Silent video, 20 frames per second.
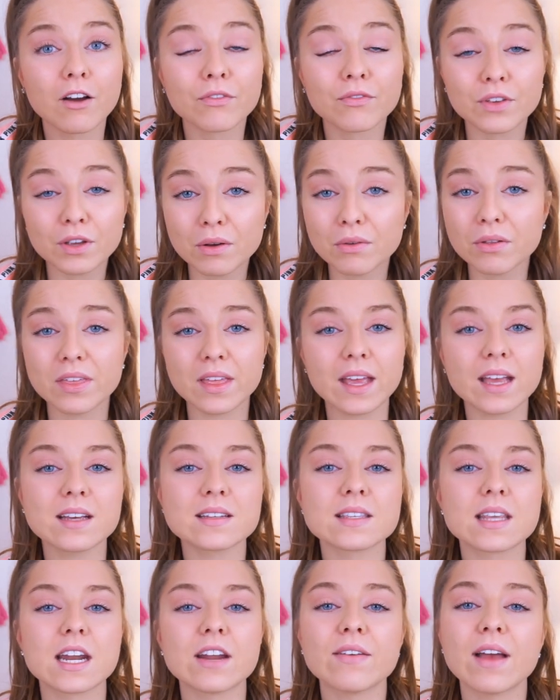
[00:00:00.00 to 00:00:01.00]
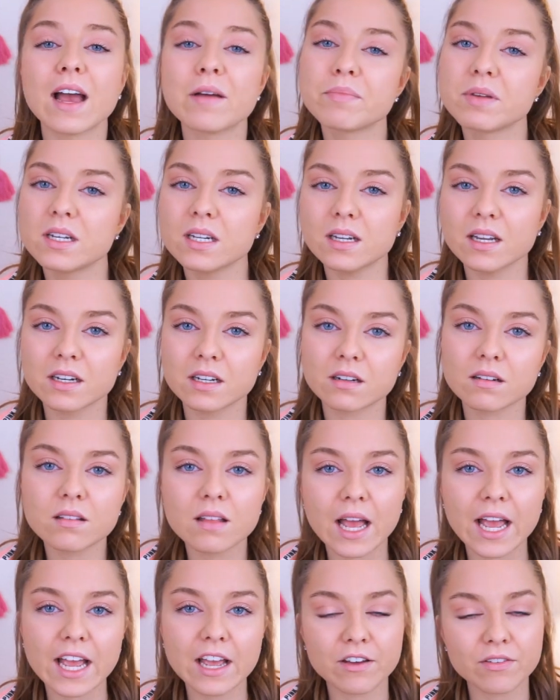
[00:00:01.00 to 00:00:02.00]
a few things that have happened in your
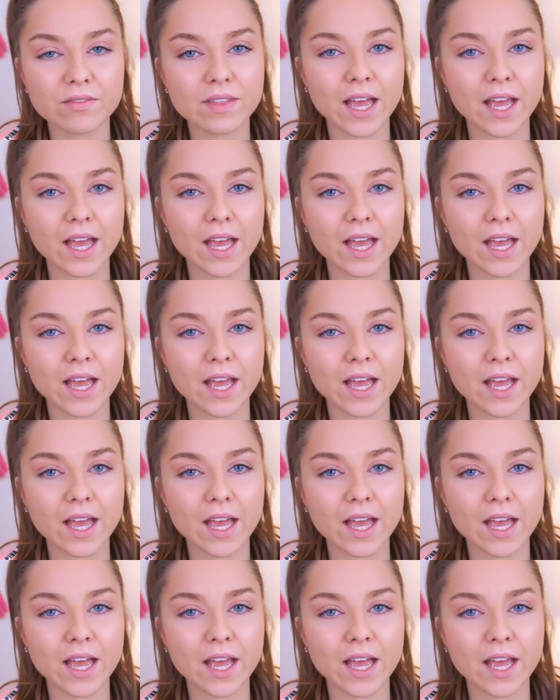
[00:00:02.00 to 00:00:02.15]
life